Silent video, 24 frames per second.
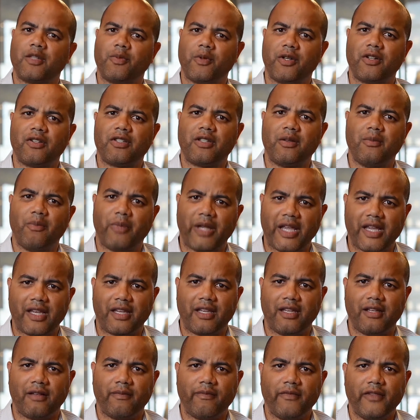experience in
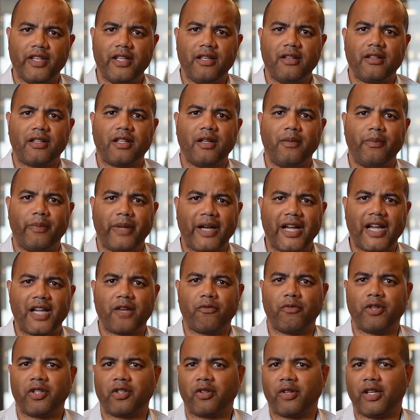banking,
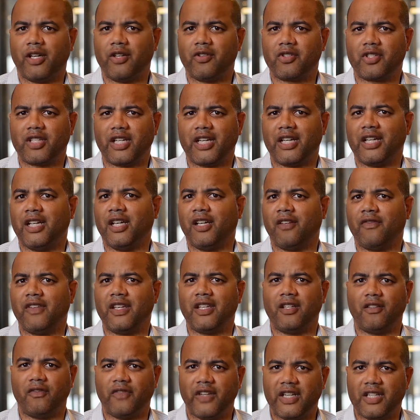combined with her understanding of
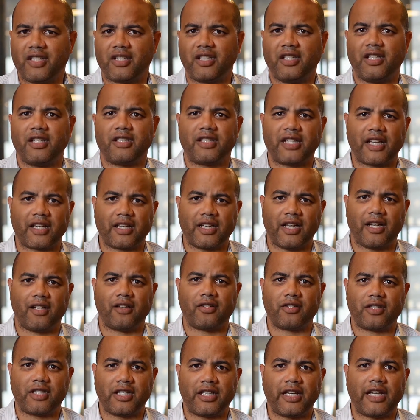innovation and
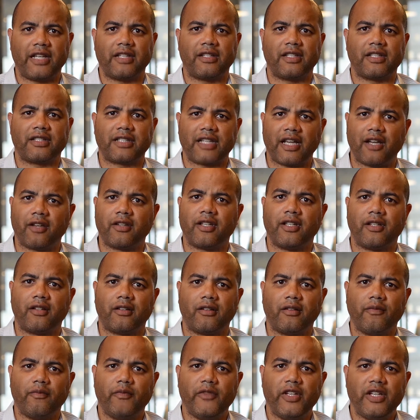technology that's out
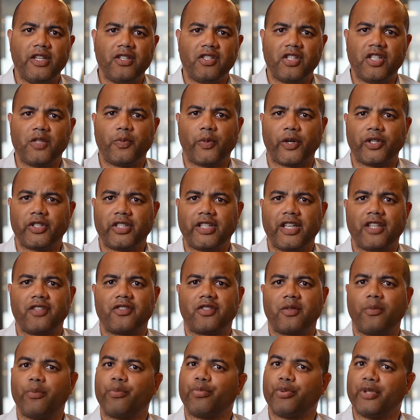here, she's brought
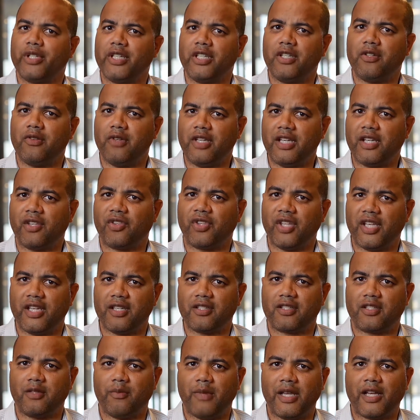together some pretty unique
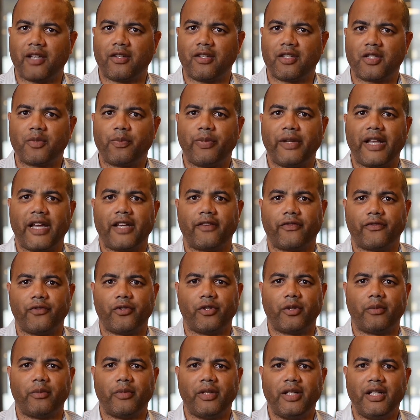things to make this
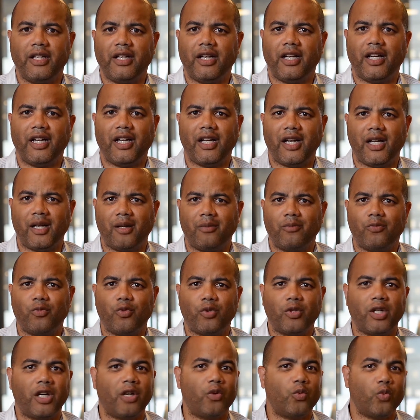platform
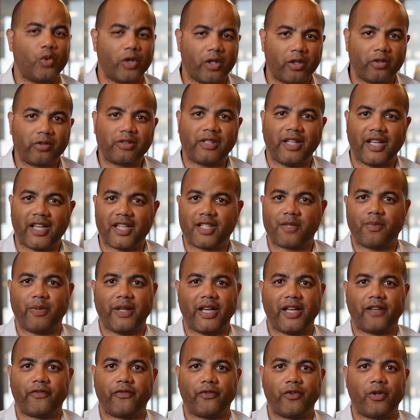a world-class
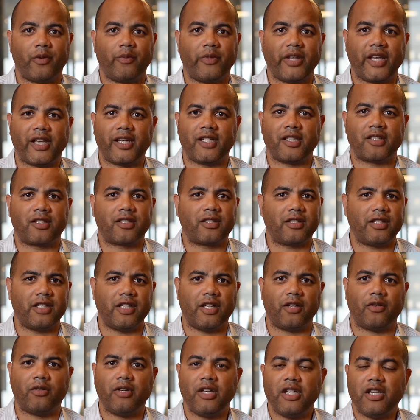platform that is,
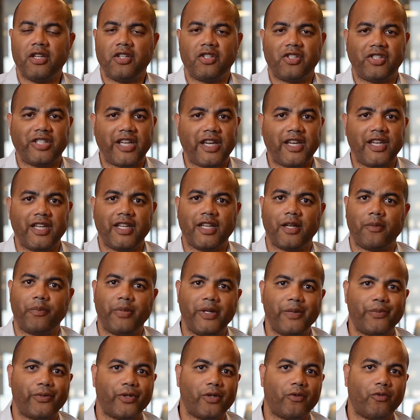shaking
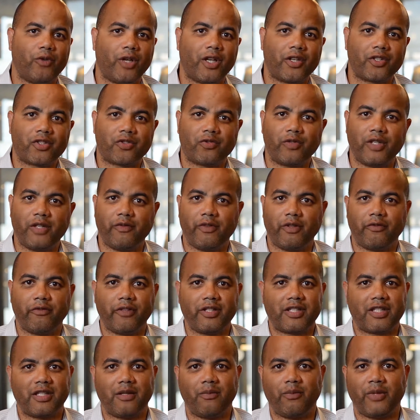up people on Wall Street. We've
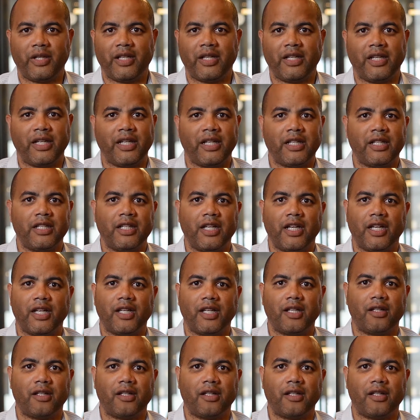recently been in